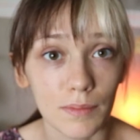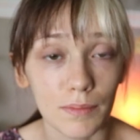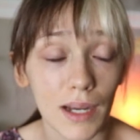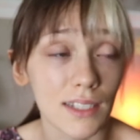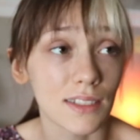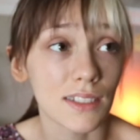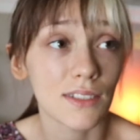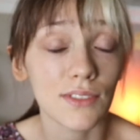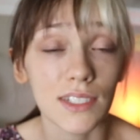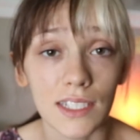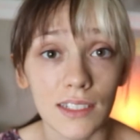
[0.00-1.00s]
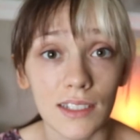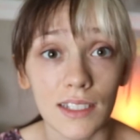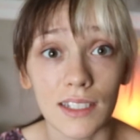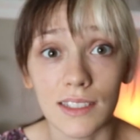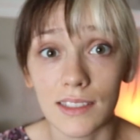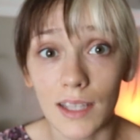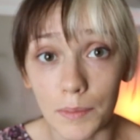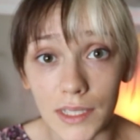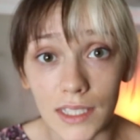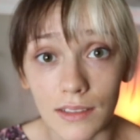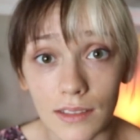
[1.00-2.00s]
positivity, and
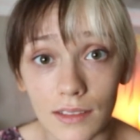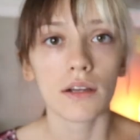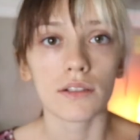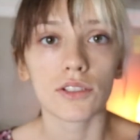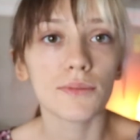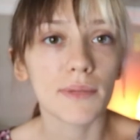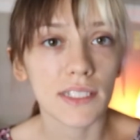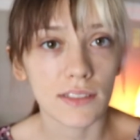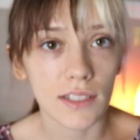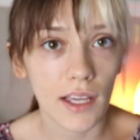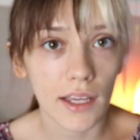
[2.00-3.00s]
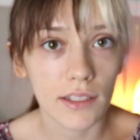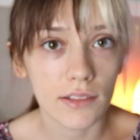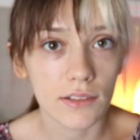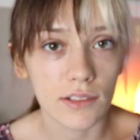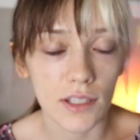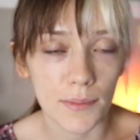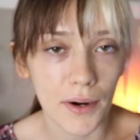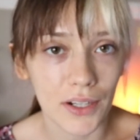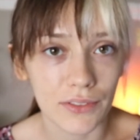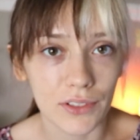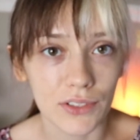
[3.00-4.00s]
acceptance. You may say to the
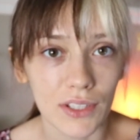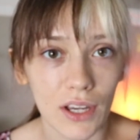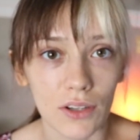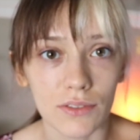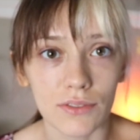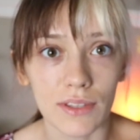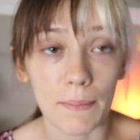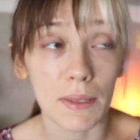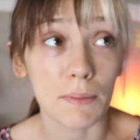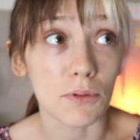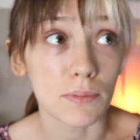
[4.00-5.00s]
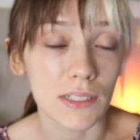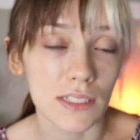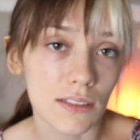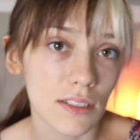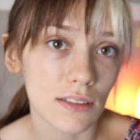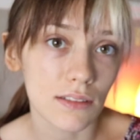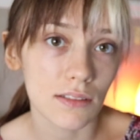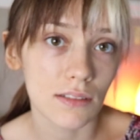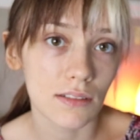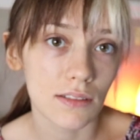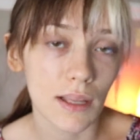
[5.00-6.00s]
part of yourself that people pleases,
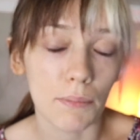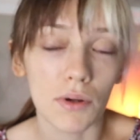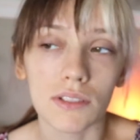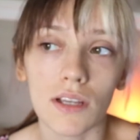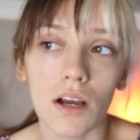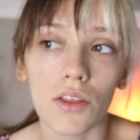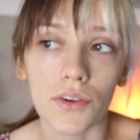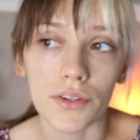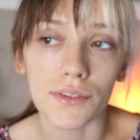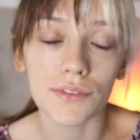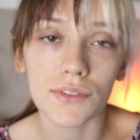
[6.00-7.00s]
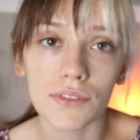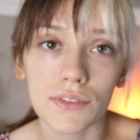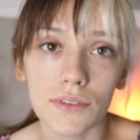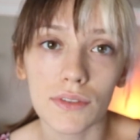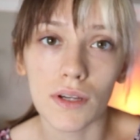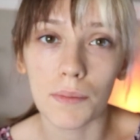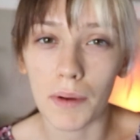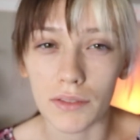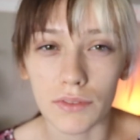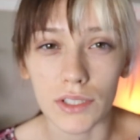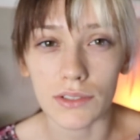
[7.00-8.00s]
that puts others
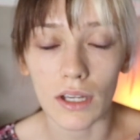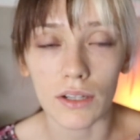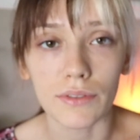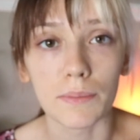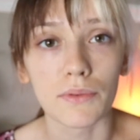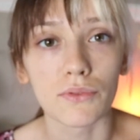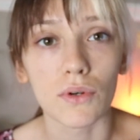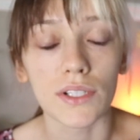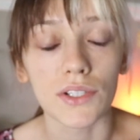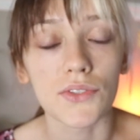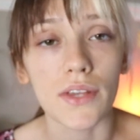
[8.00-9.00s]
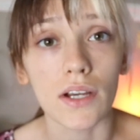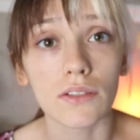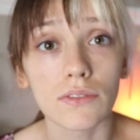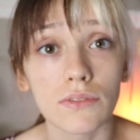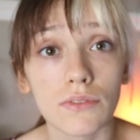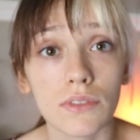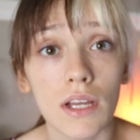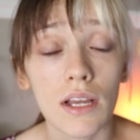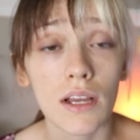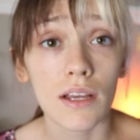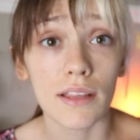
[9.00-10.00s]
above yourself or before yourself,
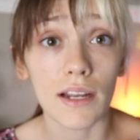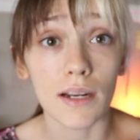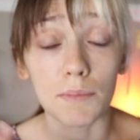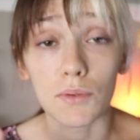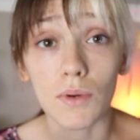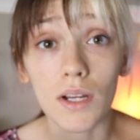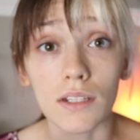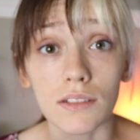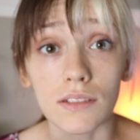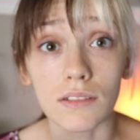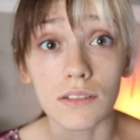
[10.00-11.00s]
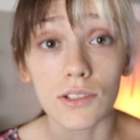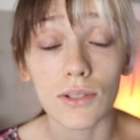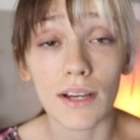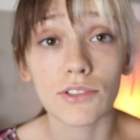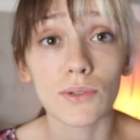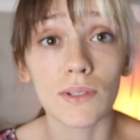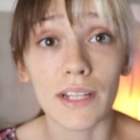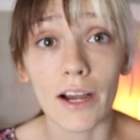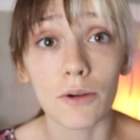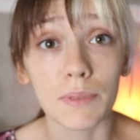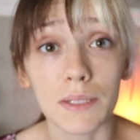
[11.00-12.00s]
that number one, You have to
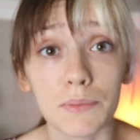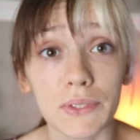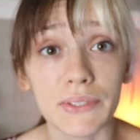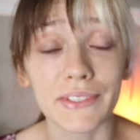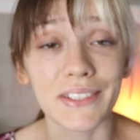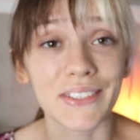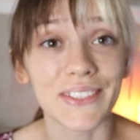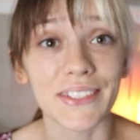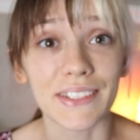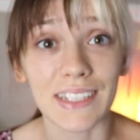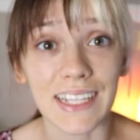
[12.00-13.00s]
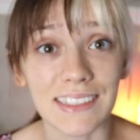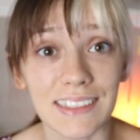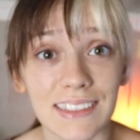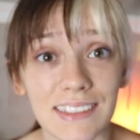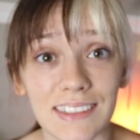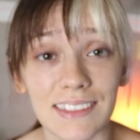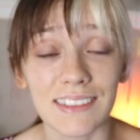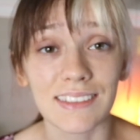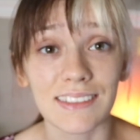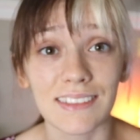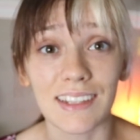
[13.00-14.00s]
allow people to learn their lessons
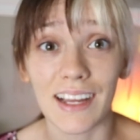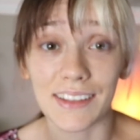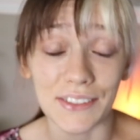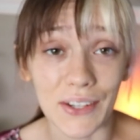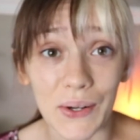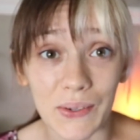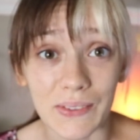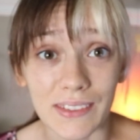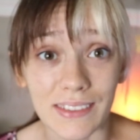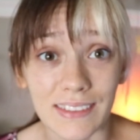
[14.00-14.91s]
on their own,